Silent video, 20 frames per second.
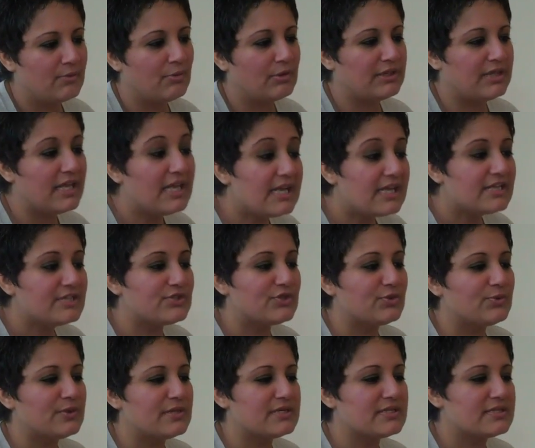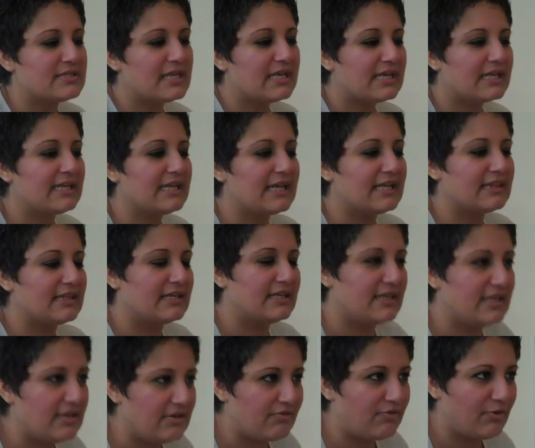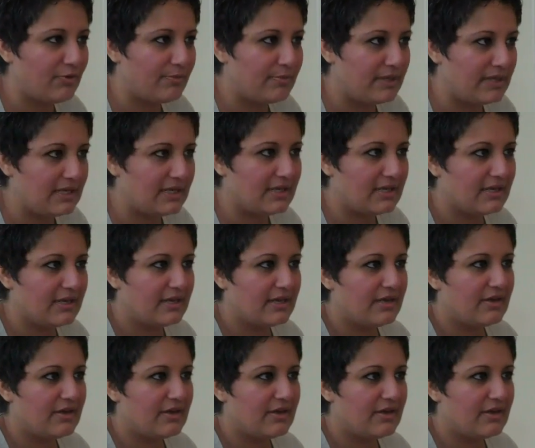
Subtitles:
what they can do is they can get the knee for me